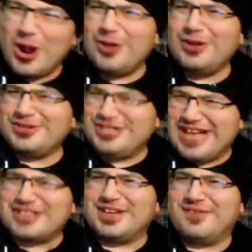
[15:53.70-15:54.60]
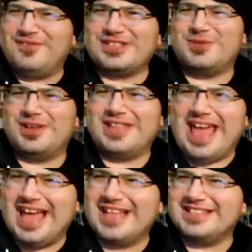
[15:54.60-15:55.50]
Earlier, she actually convinced one of
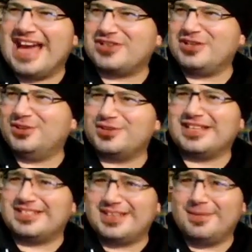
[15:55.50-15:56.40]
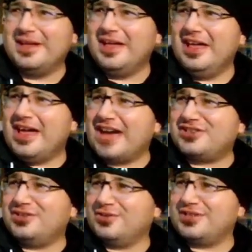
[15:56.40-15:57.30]
the heads actually looks like
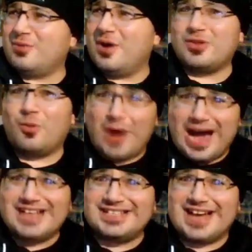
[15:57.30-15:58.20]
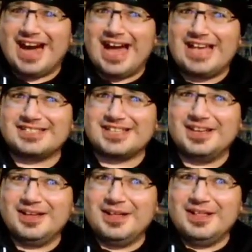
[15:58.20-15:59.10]
one of the wise guys.
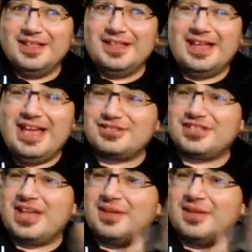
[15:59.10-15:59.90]
Here's the